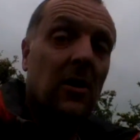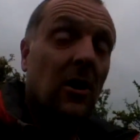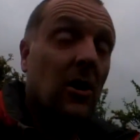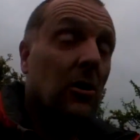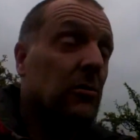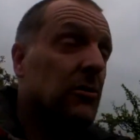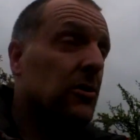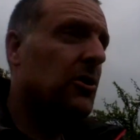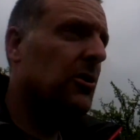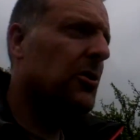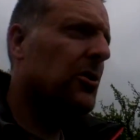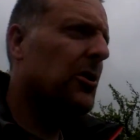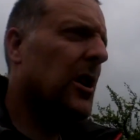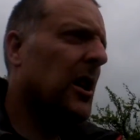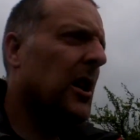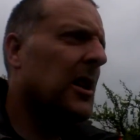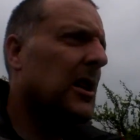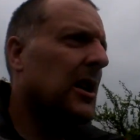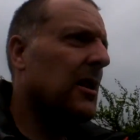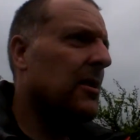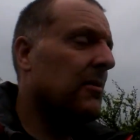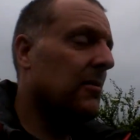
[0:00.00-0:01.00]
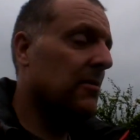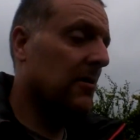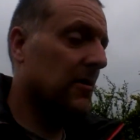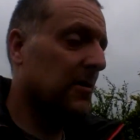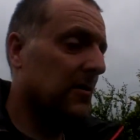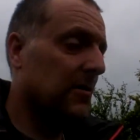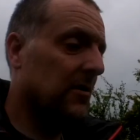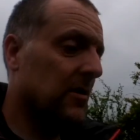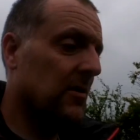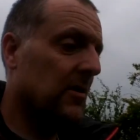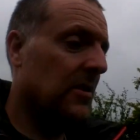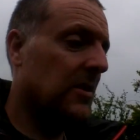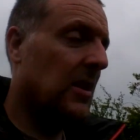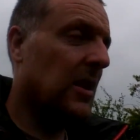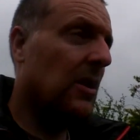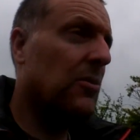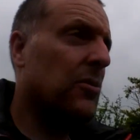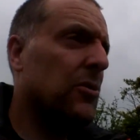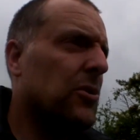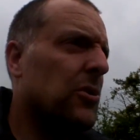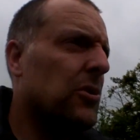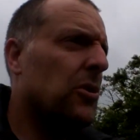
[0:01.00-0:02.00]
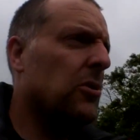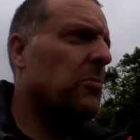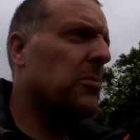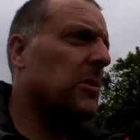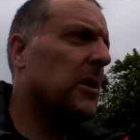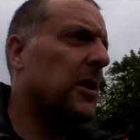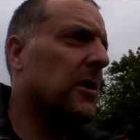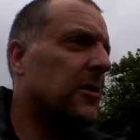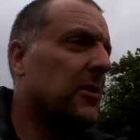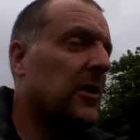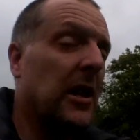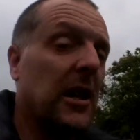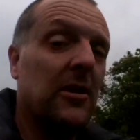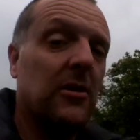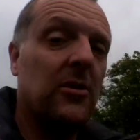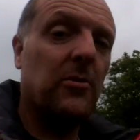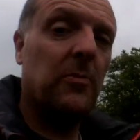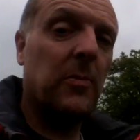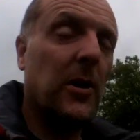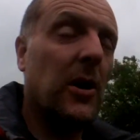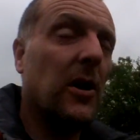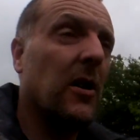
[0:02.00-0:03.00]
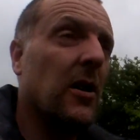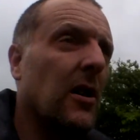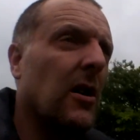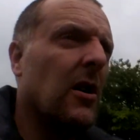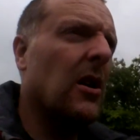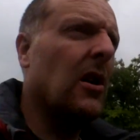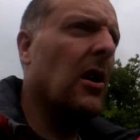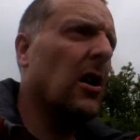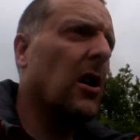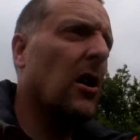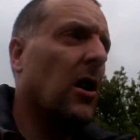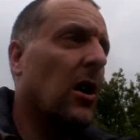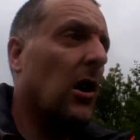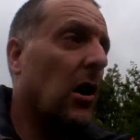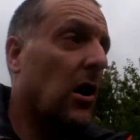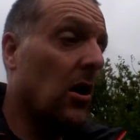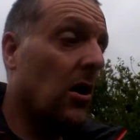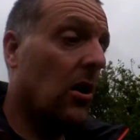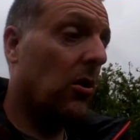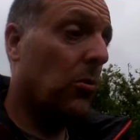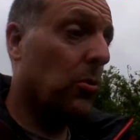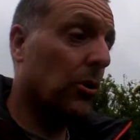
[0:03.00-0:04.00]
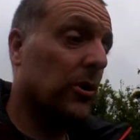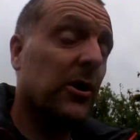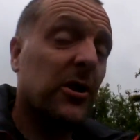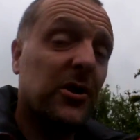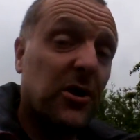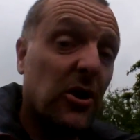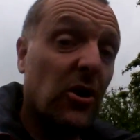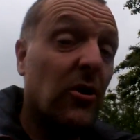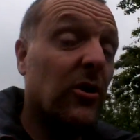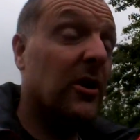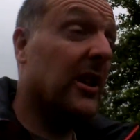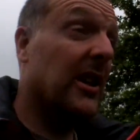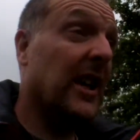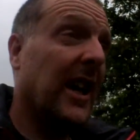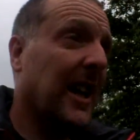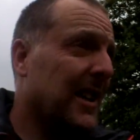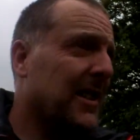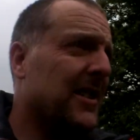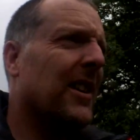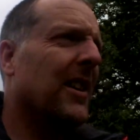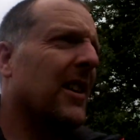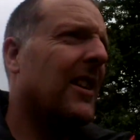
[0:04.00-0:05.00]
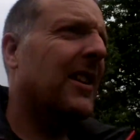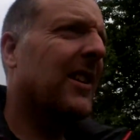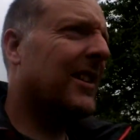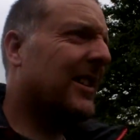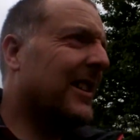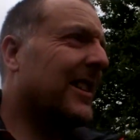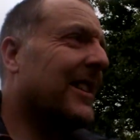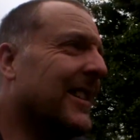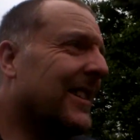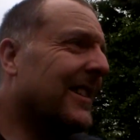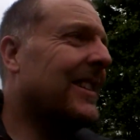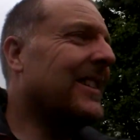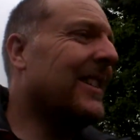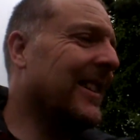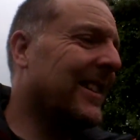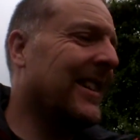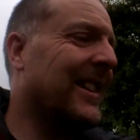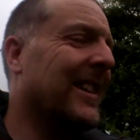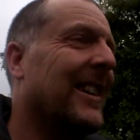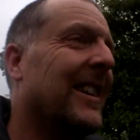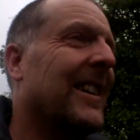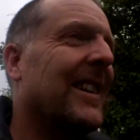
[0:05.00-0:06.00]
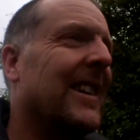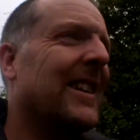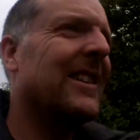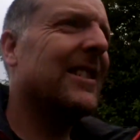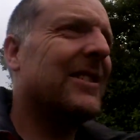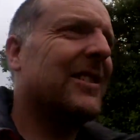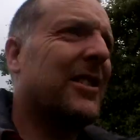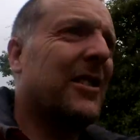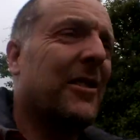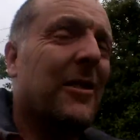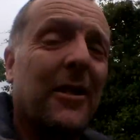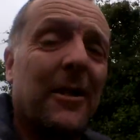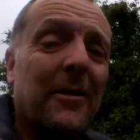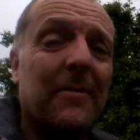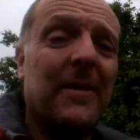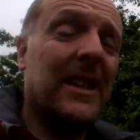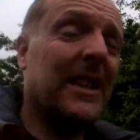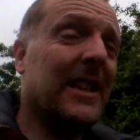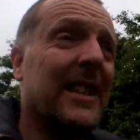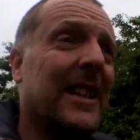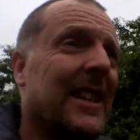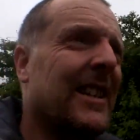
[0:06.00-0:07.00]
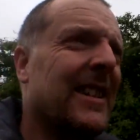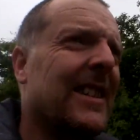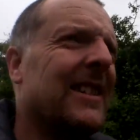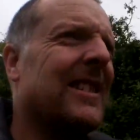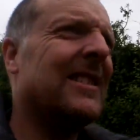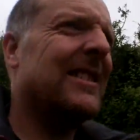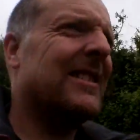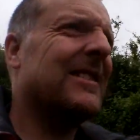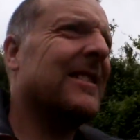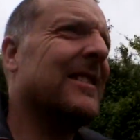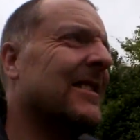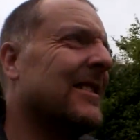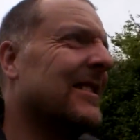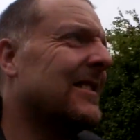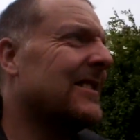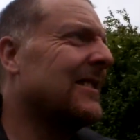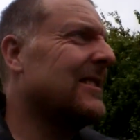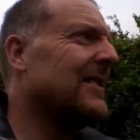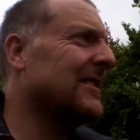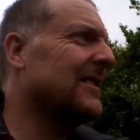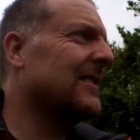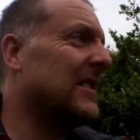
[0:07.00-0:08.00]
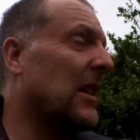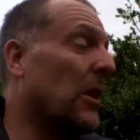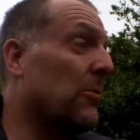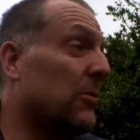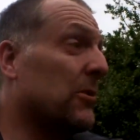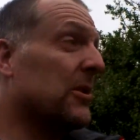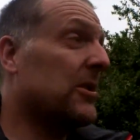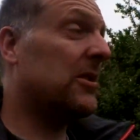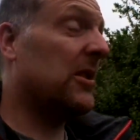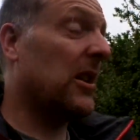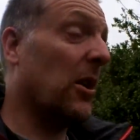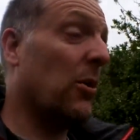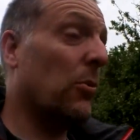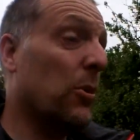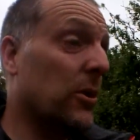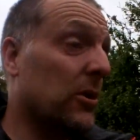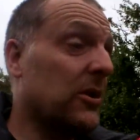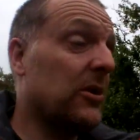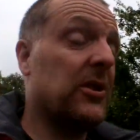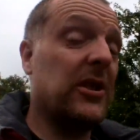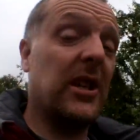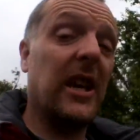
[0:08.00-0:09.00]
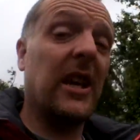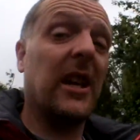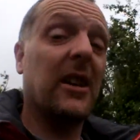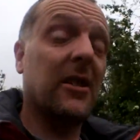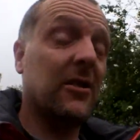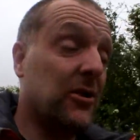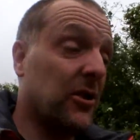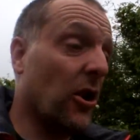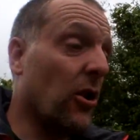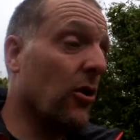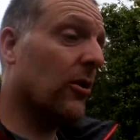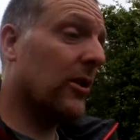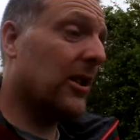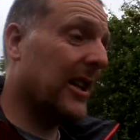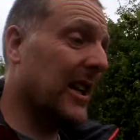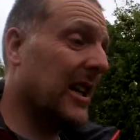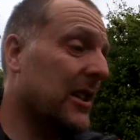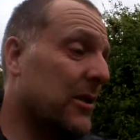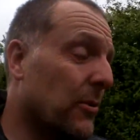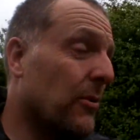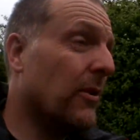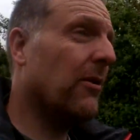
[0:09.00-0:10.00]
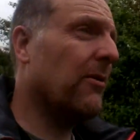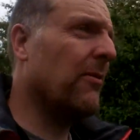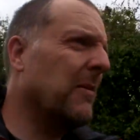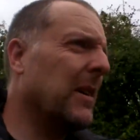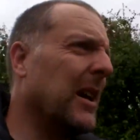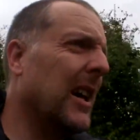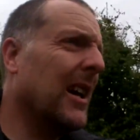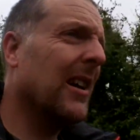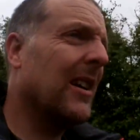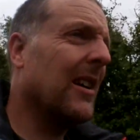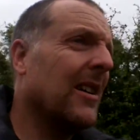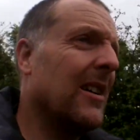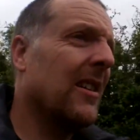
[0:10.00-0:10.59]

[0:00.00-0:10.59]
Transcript: I was just saying how stupid it sounds, but I want a dog lead. Do you know what I mean? I want to take a dog lead with me.